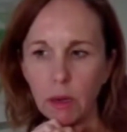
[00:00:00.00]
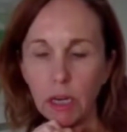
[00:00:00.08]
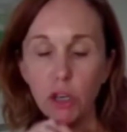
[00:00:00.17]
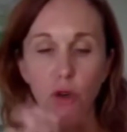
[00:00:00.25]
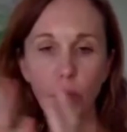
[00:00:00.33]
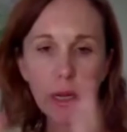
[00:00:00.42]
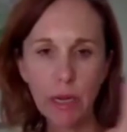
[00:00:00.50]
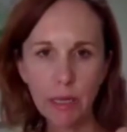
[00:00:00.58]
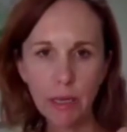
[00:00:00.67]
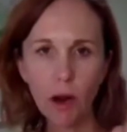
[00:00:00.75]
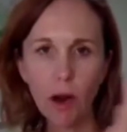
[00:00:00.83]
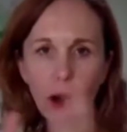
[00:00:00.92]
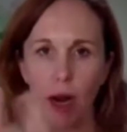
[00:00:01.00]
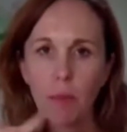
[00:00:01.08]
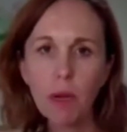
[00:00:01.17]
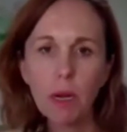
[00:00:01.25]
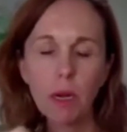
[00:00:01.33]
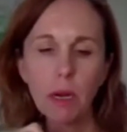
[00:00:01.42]
enjoy his time
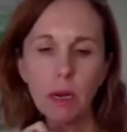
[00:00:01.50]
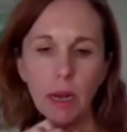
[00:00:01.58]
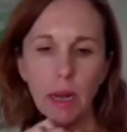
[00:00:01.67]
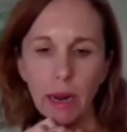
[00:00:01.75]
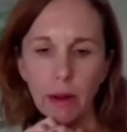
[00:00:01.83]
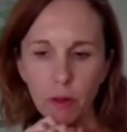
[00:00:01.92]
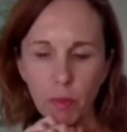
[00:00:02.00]
left,